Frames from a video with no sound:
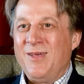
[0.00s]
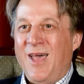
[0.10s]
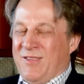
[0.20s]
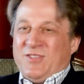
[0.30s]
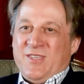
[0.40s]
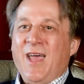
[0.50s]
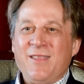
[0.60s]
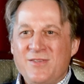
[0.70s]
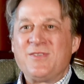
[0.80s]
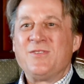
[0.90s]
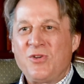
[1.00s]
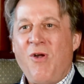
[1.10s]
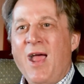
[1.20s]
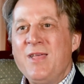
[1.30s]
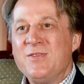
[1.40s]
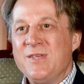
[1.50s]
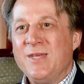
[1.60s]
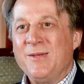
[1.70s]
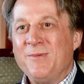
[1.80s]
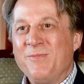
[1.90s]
and say this is crazy?